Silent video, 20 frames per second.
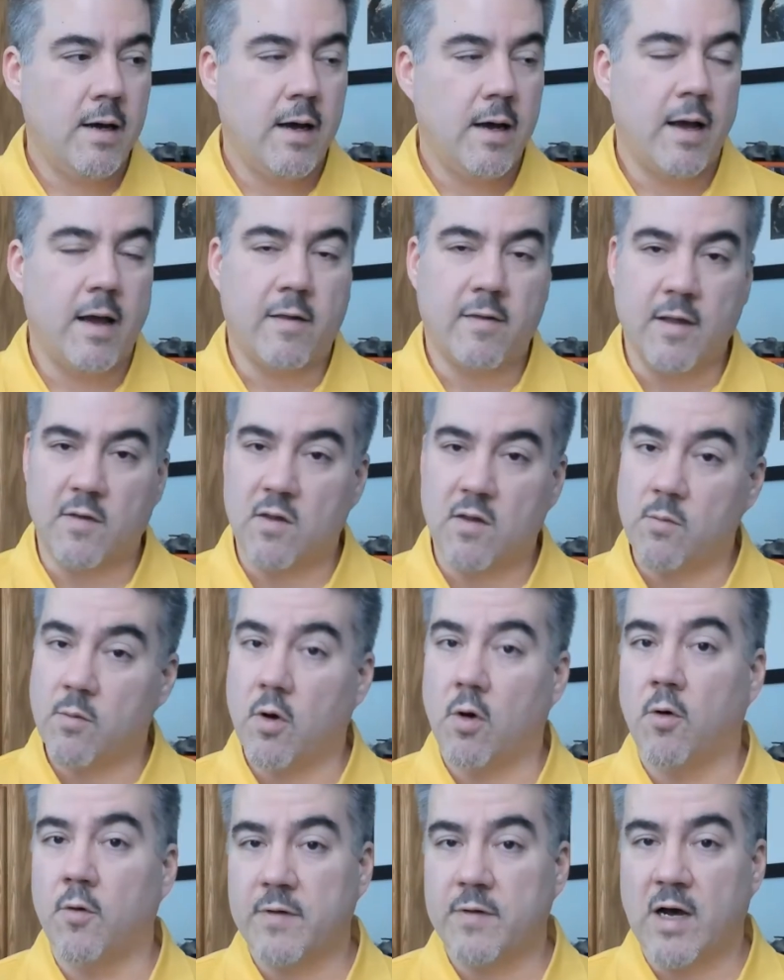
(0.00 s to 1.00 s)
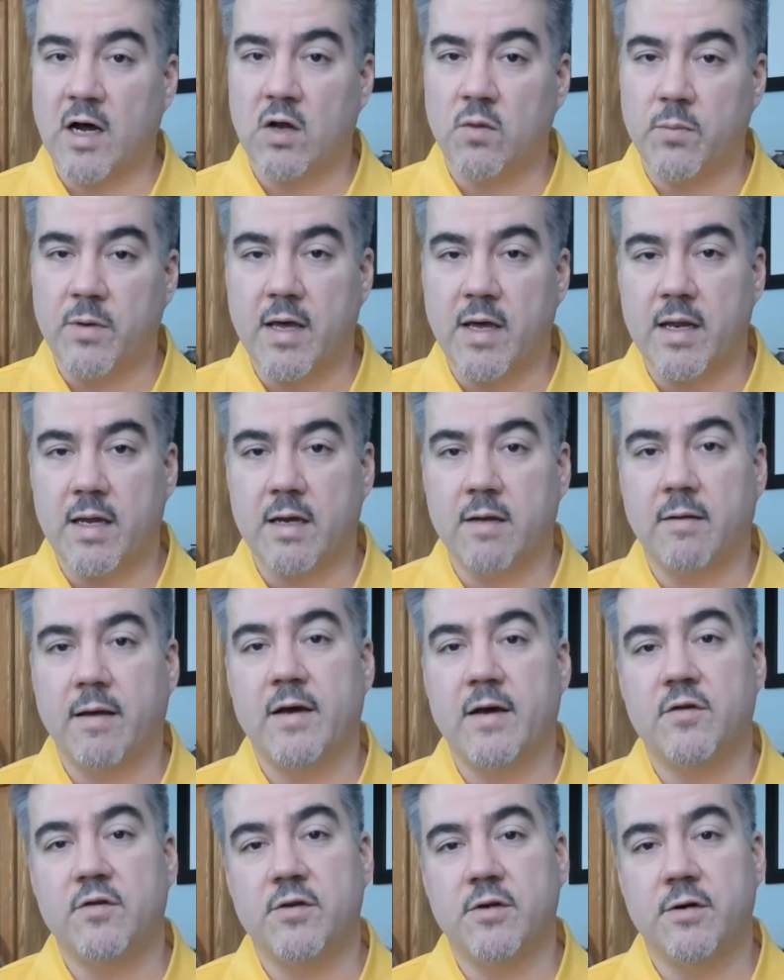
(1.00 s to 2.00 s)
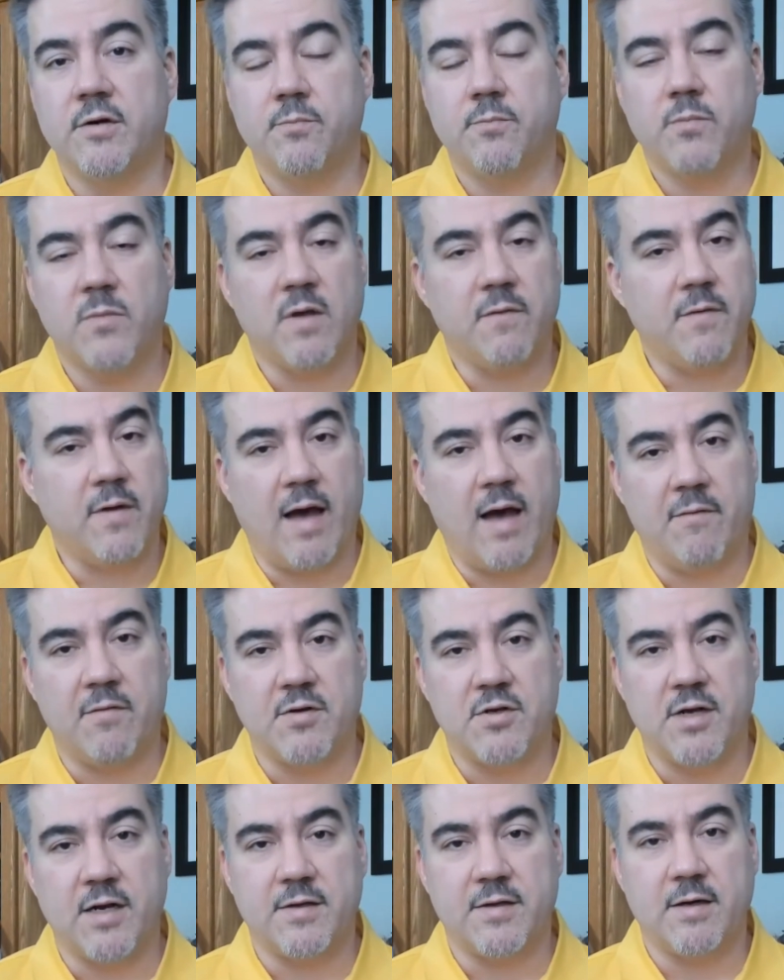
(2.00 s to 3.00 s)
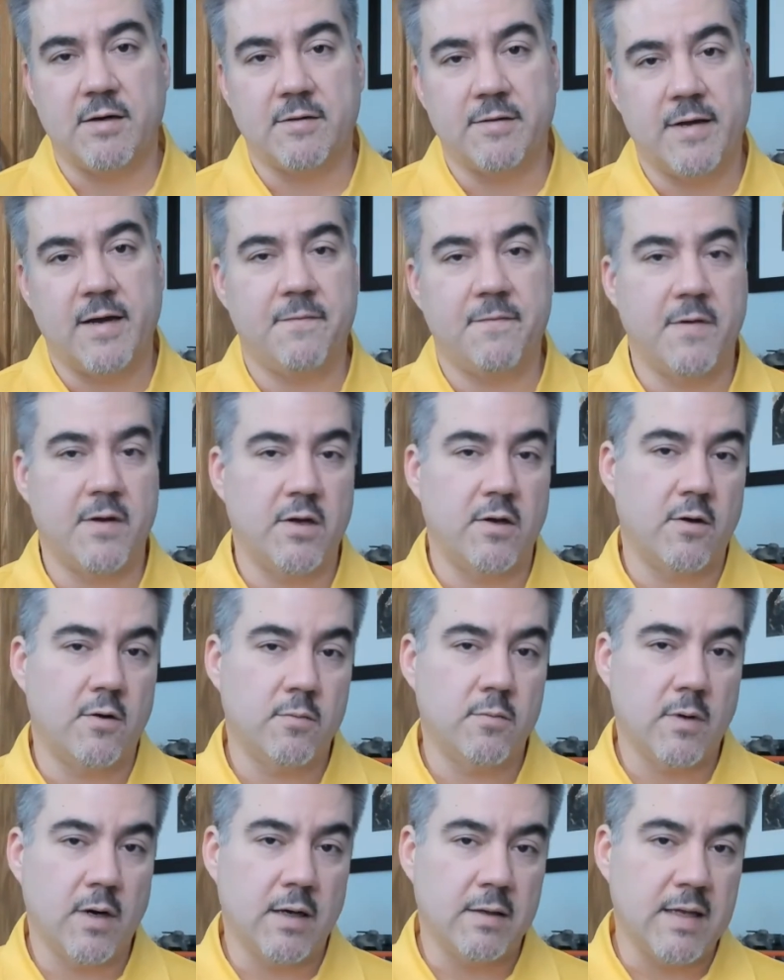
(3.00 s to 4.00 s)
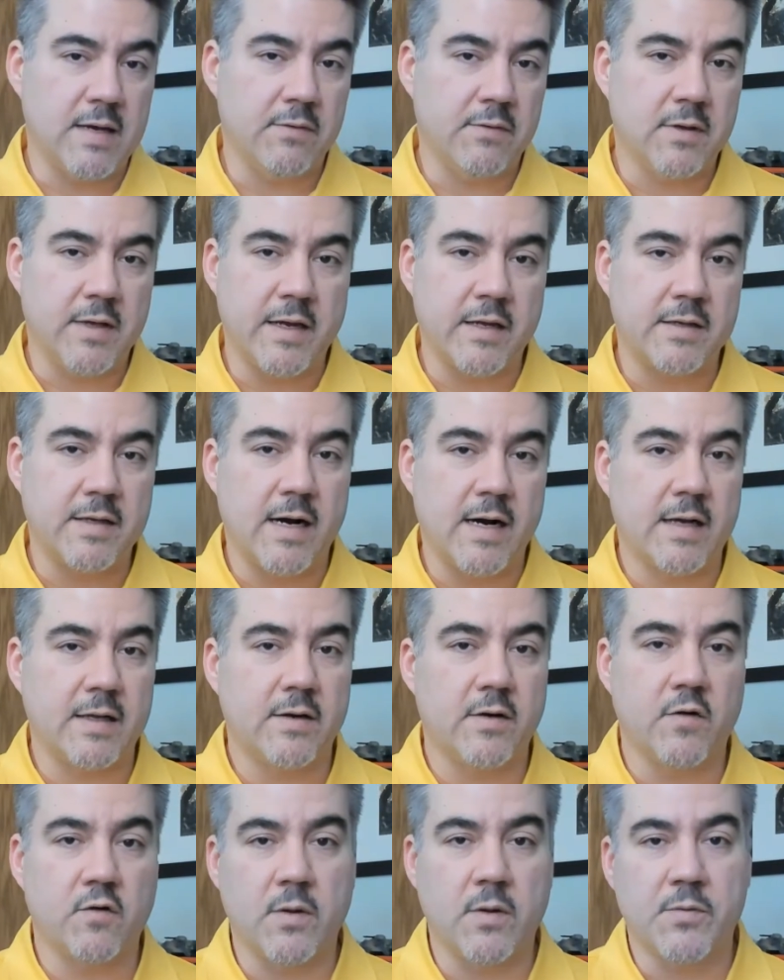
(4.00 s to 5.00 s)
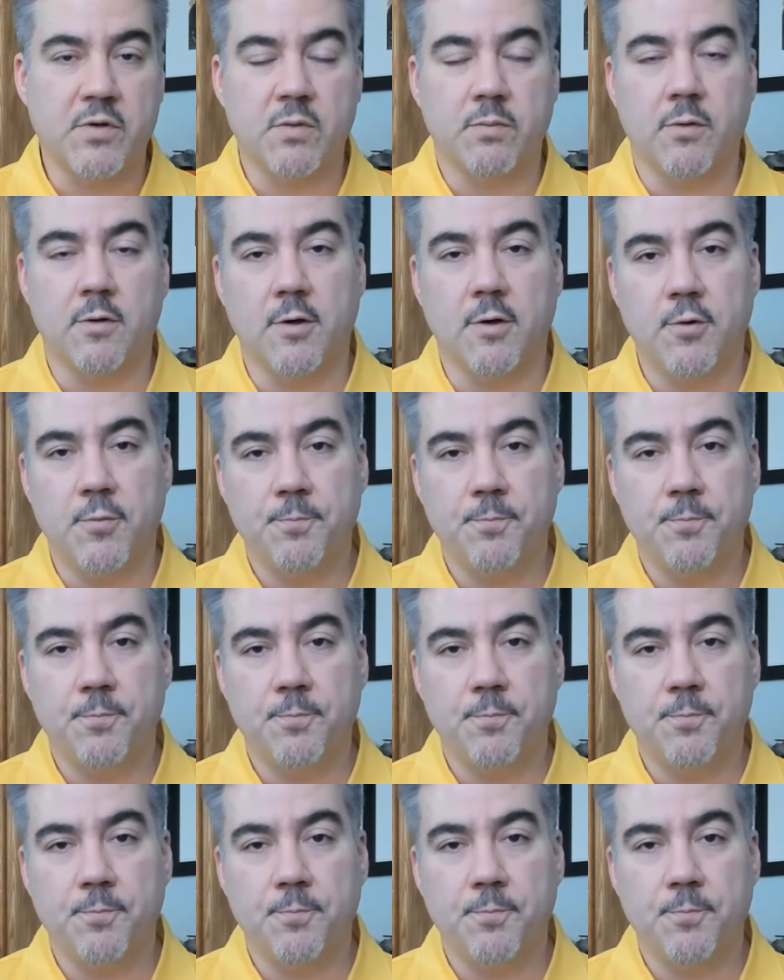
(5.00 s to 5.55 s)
I set some goals out beginning of last year. If you haven't checked out that video, I'll leave a link down in the description below.